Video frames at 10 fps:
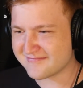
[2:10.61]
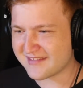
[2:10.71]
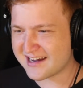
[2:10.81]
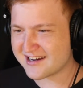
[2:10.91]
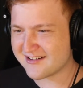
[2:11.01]
I
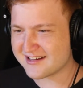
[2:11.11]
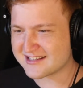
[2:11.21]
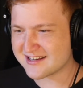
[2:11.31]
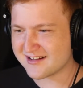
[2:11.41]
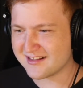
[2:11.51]
can already
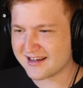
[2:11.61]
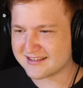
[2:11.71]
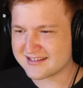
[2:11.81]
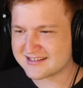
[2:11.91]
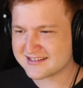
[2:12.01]
tell. Like
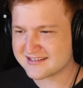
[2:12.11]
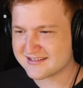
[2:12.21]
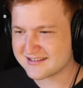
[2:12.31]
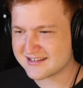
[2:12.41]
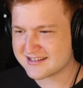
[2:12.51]
this
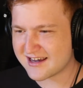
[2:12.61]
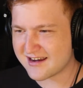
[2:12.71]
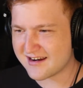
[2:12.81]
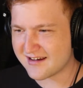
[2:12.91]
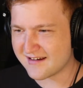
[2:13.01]
got
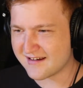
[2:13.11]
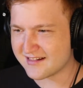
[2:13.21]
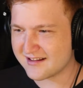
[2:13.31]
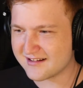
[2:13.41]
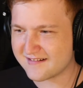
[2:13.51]
a.
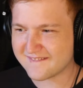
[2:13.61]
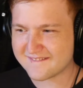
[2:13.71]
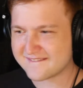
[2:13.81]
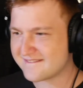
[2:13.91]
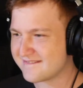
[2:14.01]

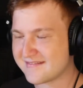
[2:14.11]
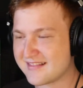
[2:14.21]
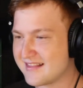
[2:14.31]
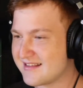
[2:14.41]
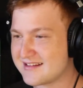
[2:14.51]

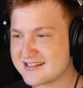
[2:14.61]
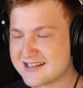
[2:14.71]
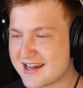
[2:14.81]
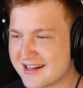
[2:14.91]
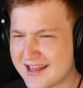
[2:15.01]
Just
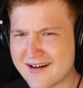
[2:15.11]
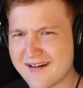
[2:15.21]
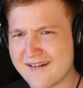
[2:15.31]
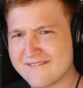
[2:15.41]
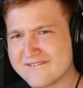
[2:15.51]
got a lot
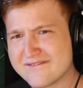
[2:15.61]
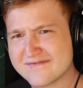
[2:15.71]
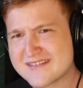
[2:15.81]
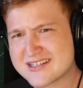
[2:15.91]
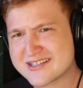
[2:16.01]
of
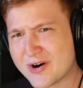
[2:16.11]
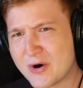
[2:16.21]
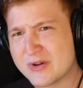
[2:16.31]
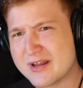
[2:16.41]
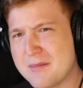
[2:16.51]

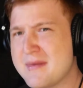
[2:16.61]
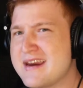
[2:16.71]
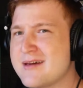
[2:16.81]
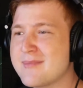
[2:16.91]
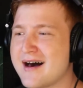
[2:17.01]
soul and
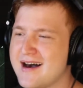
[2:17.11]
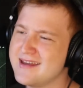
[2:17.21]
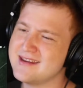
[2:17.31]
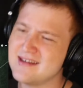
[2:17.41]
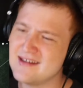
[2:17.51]
meaning behind it.